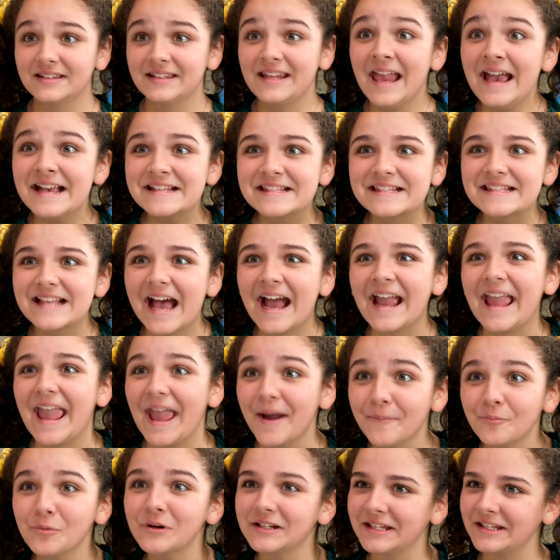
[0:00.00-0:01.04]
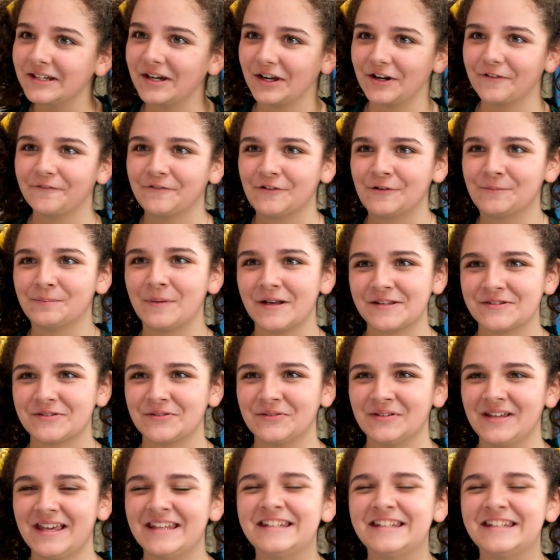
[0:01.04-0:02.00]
Yes, I am working on a fruit puzzle,